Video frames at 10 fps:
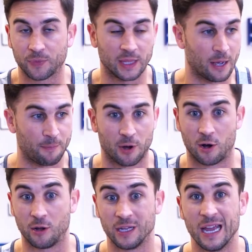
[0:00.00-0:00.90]
that
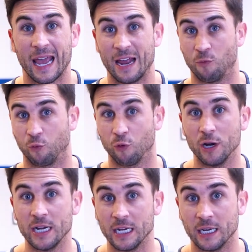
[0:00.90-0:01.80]
ball and
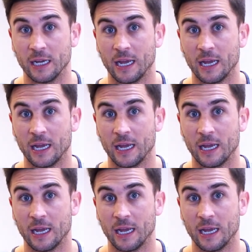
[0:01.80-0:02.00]
read